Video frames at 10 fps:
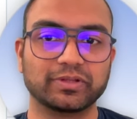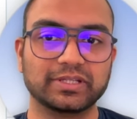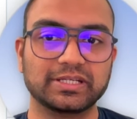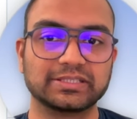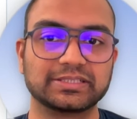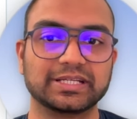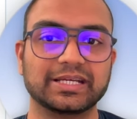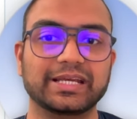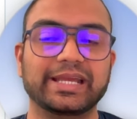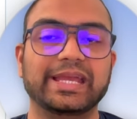this,
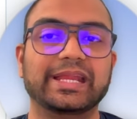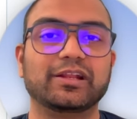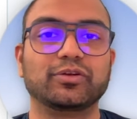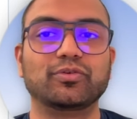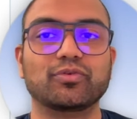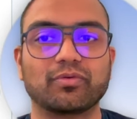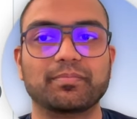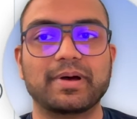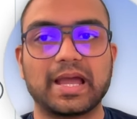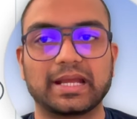it'll go
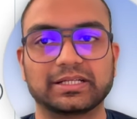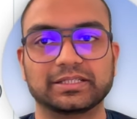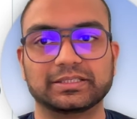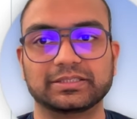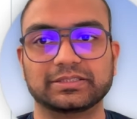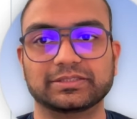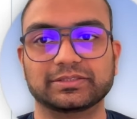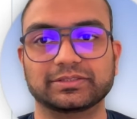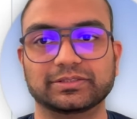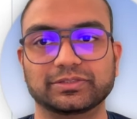back
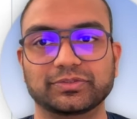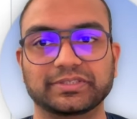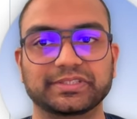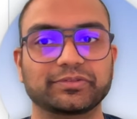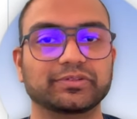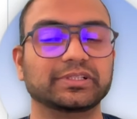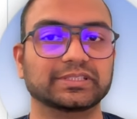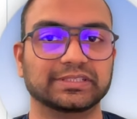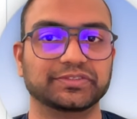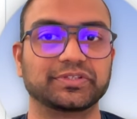to executing
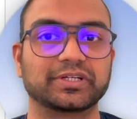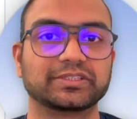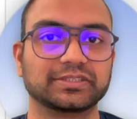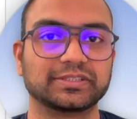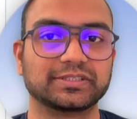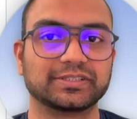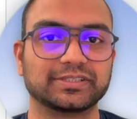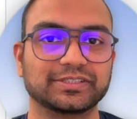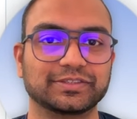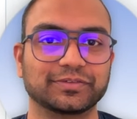this instruction,
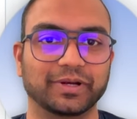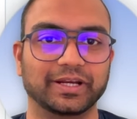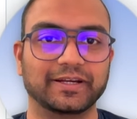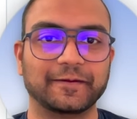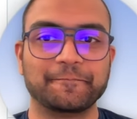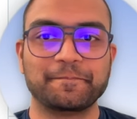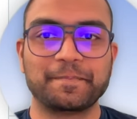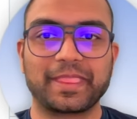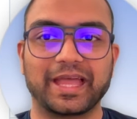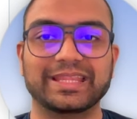right?
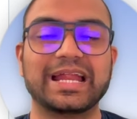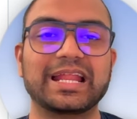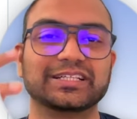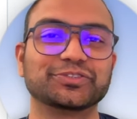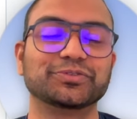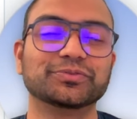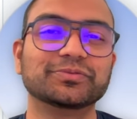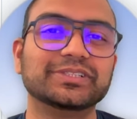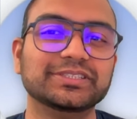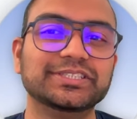And that has to do
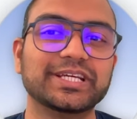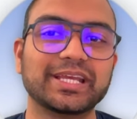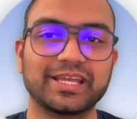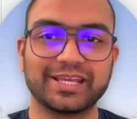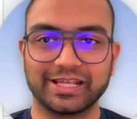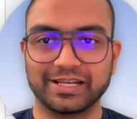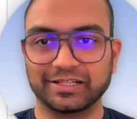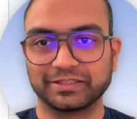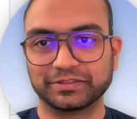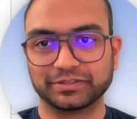with the
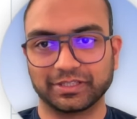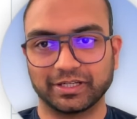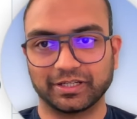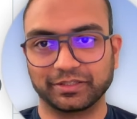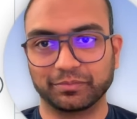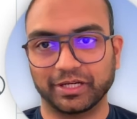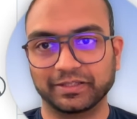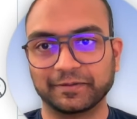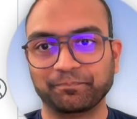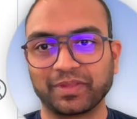JAL command,
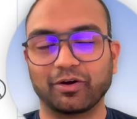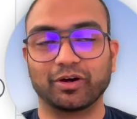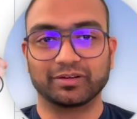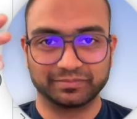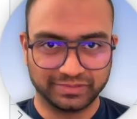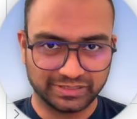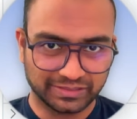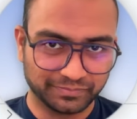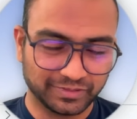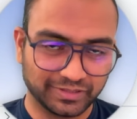or the
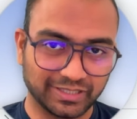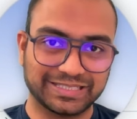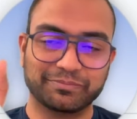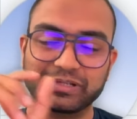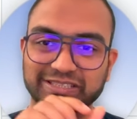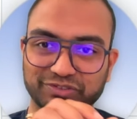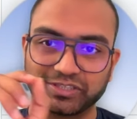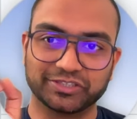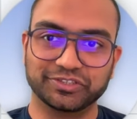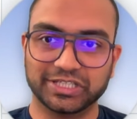assembly
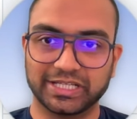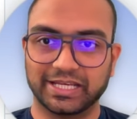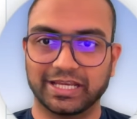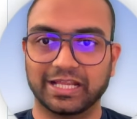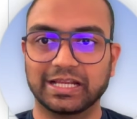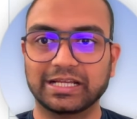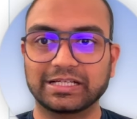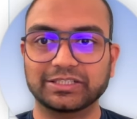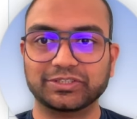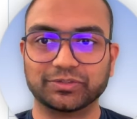instruction JAL.
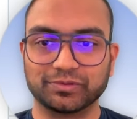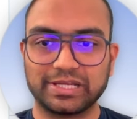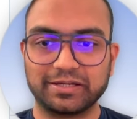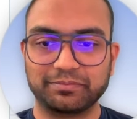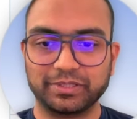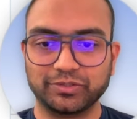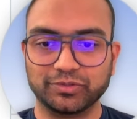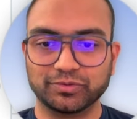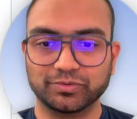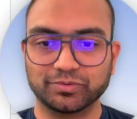So let me
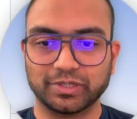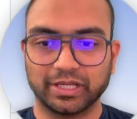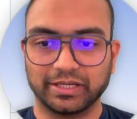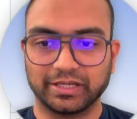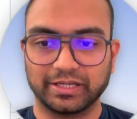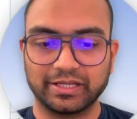do an